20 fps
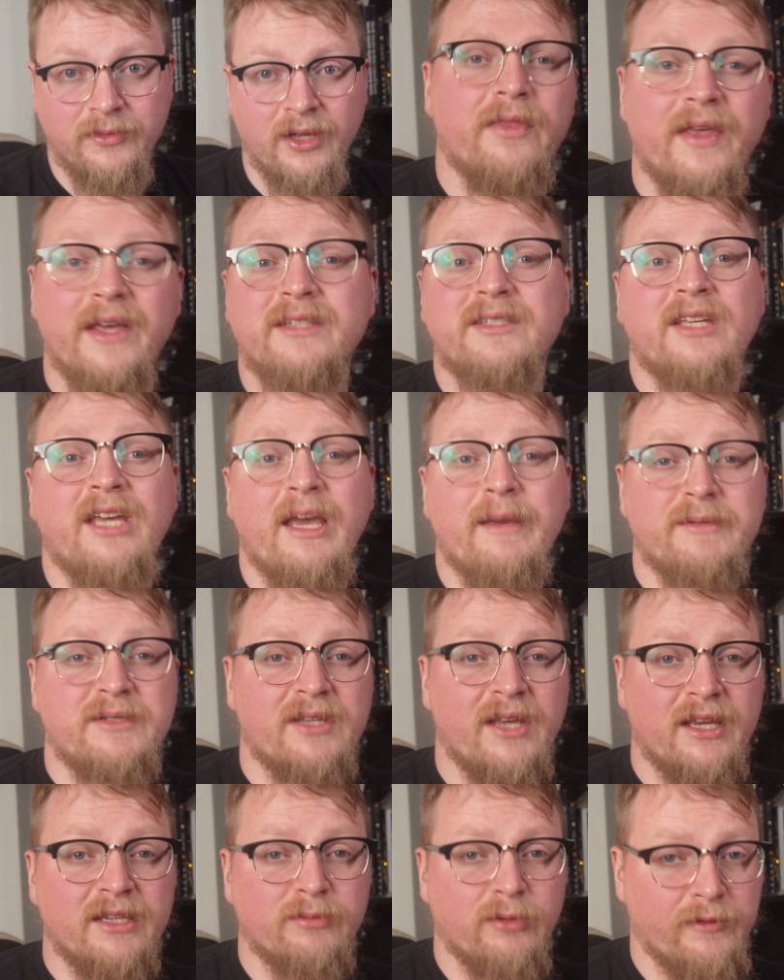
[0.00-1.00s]
This
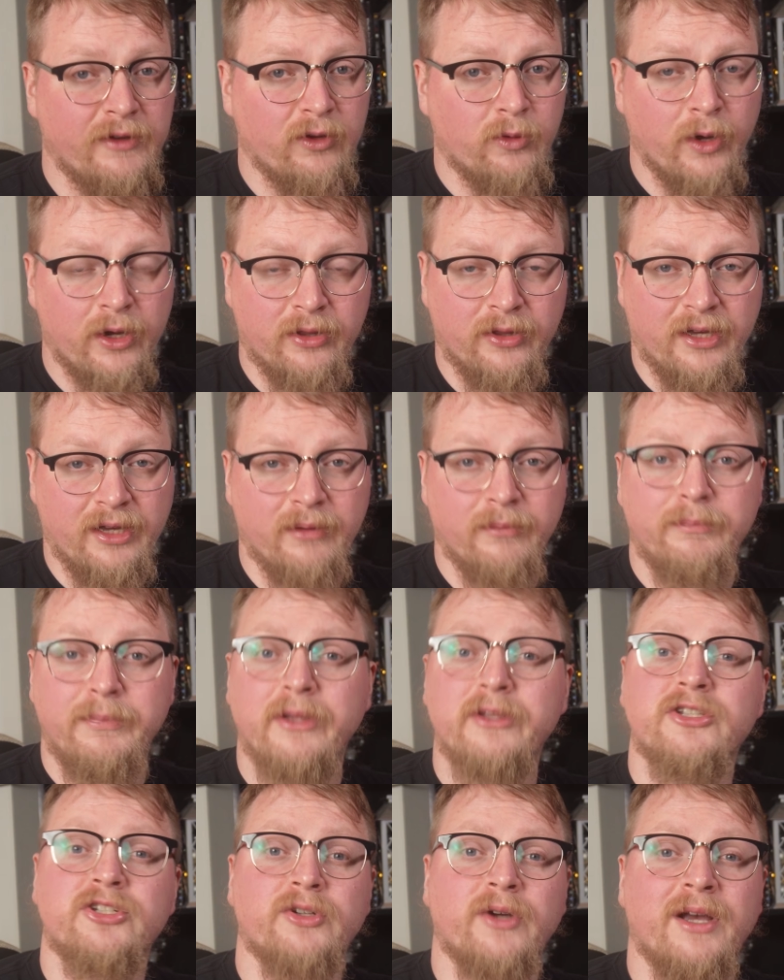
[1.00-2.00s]
keeps things moving quickly,
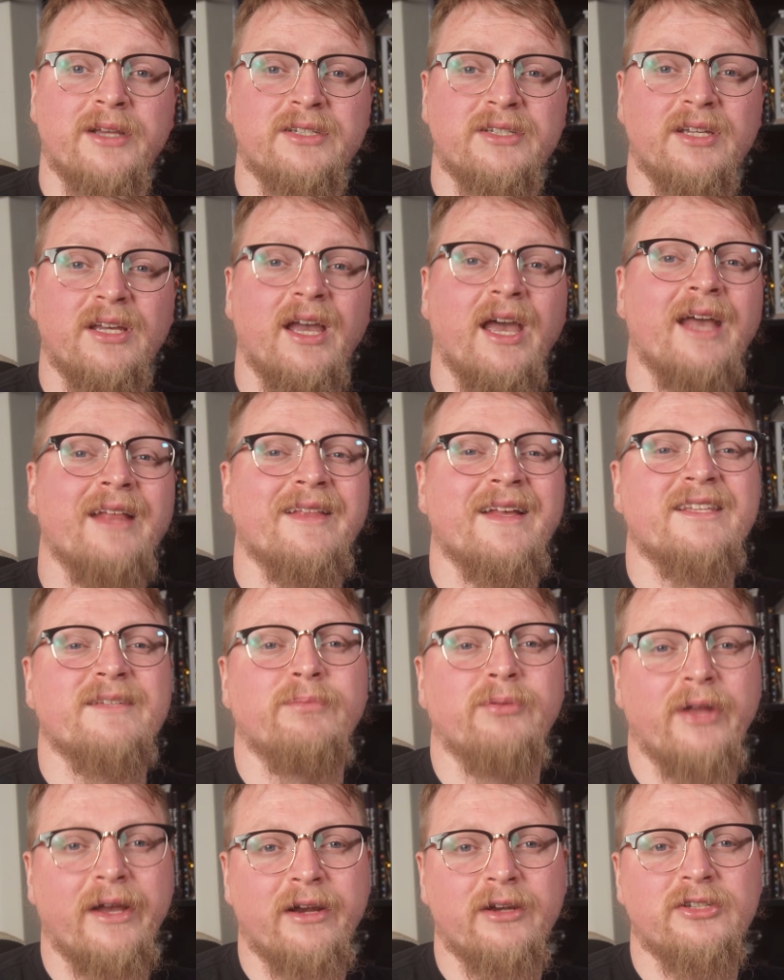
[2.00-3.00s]
builds trust, and
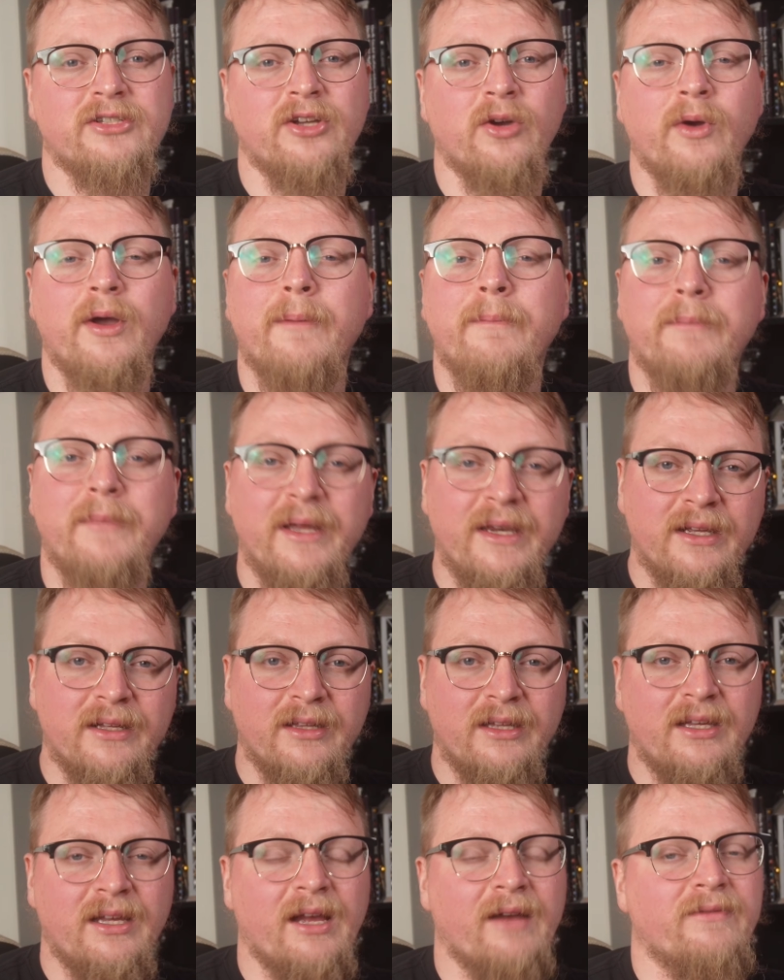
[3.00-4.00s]
lets players know
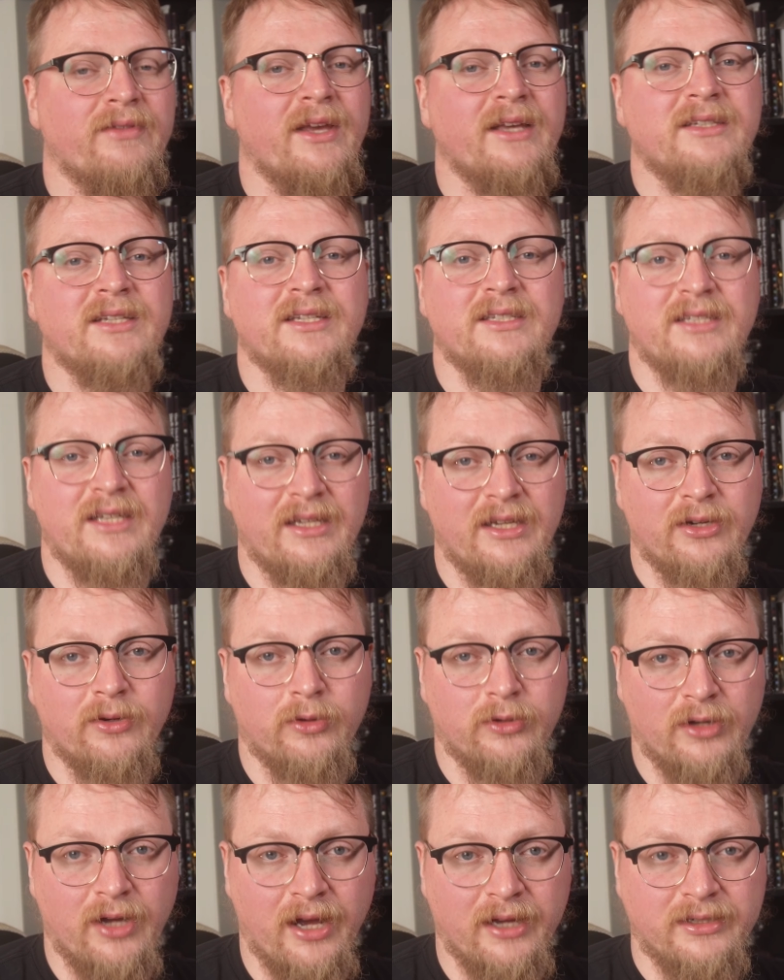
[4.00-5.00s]
immediately if they succeeded
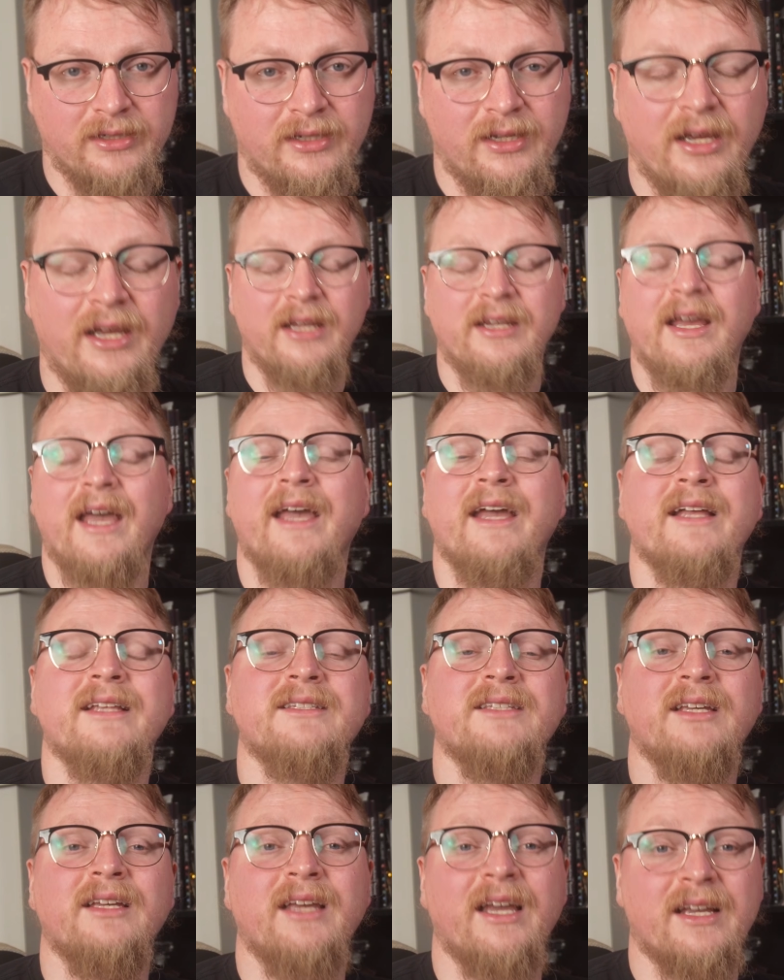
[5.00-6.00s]
or not,
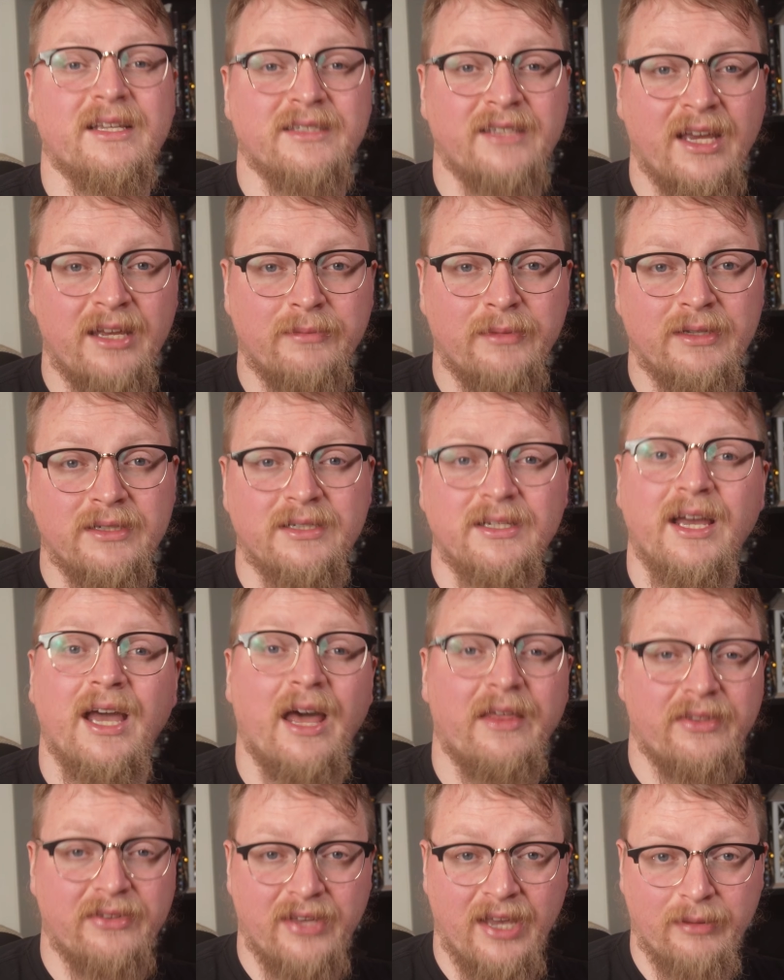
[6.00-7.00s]
enhancing excitement
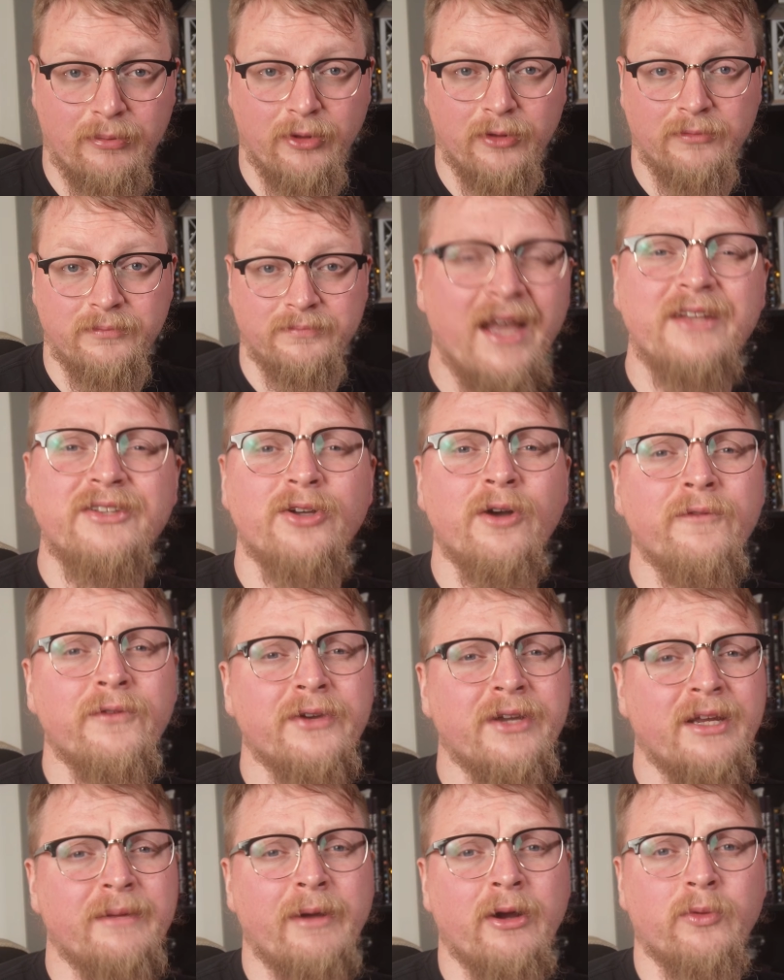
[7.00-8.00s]
at the table. And don't
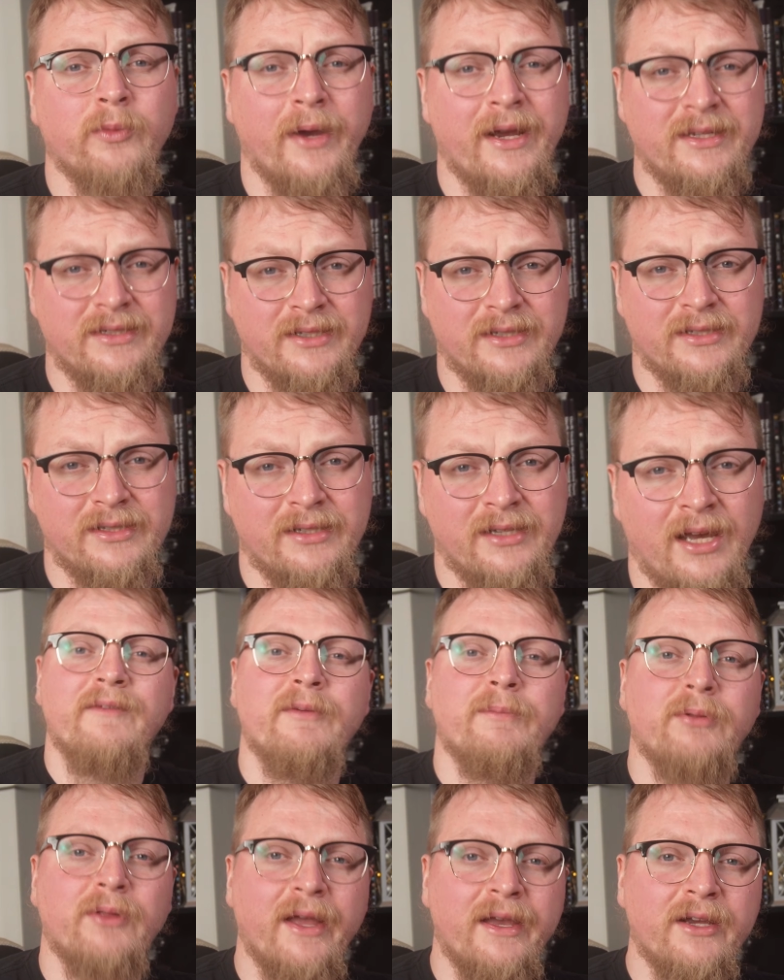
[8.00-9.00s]
forget about raises.
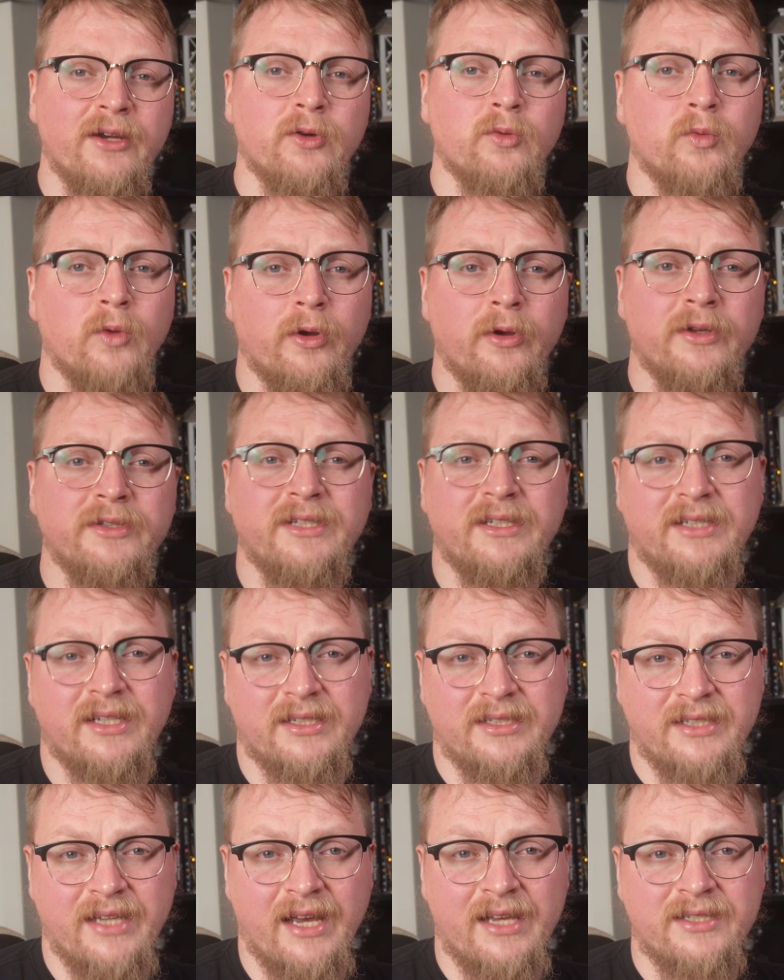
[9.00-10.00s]
If a player rolls a
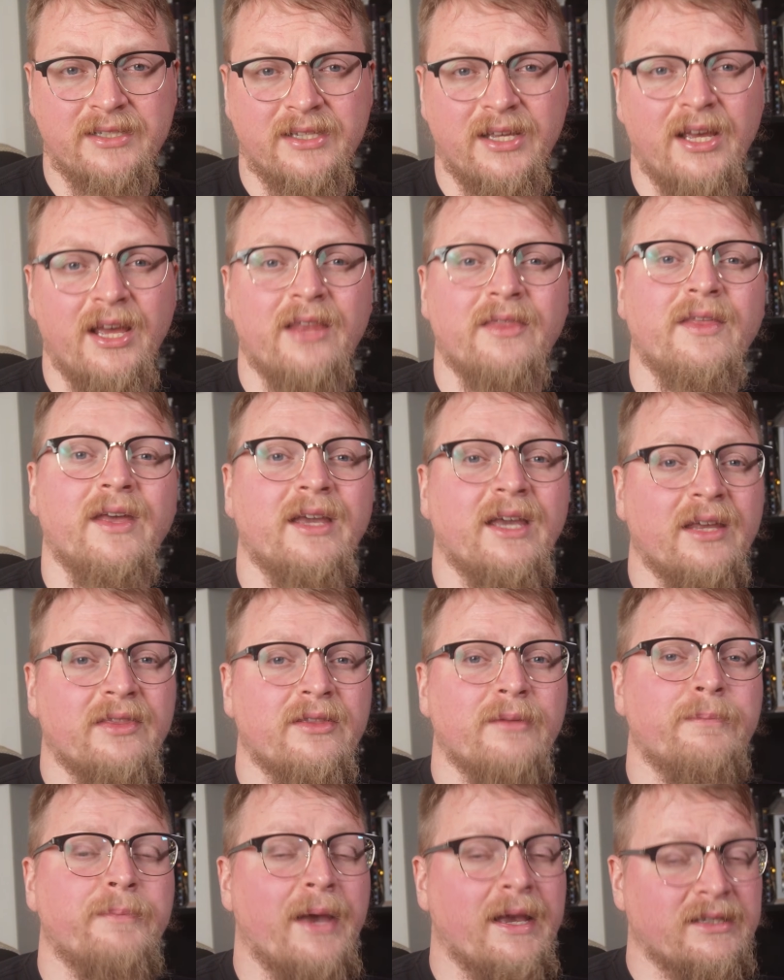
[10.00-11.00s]
success, they
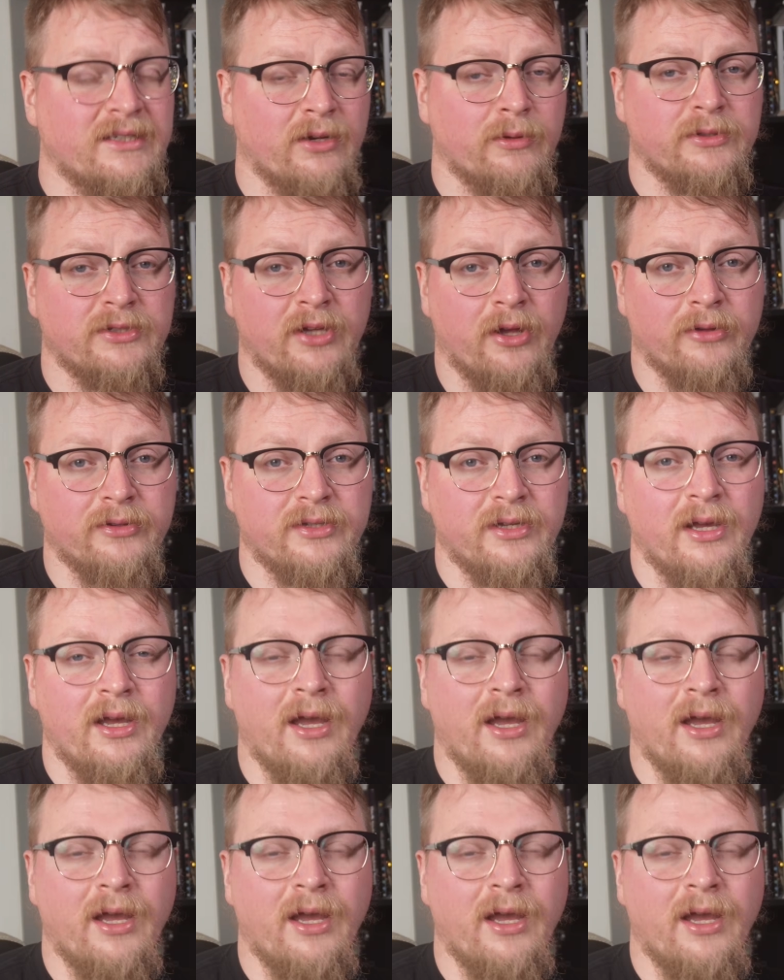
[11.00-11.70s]
get the basic result.